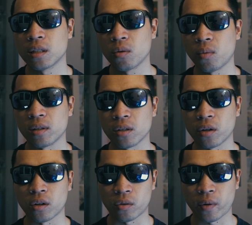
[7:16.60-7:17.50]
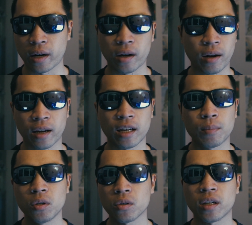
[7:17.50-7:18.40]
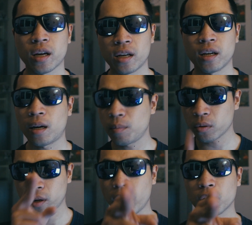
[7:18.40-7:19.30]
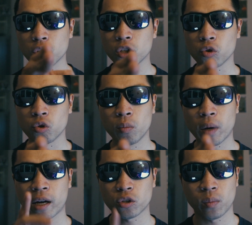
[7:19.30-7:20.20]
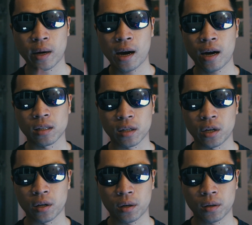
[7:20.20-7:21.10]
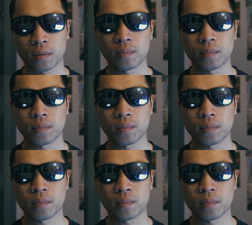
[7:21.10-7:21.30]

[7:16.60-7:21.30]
what is going on right now. Like, I'm looking at it, I'm looking at you, but actually my eyes are here,